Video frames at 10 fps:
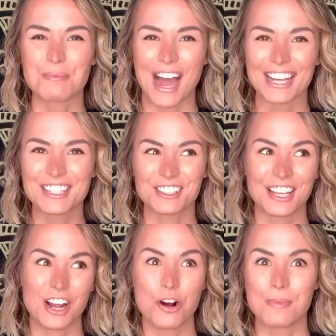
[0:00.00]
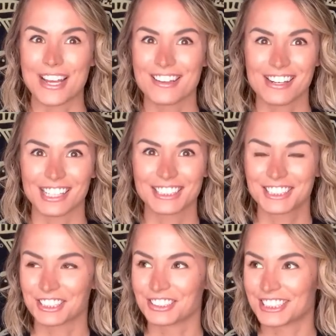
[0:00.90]
mind to like, oh my goodness,
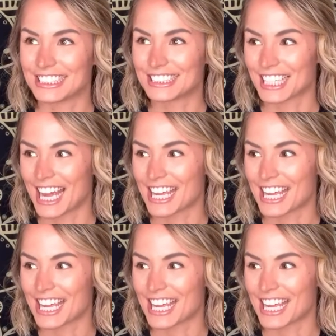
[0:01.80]
there's these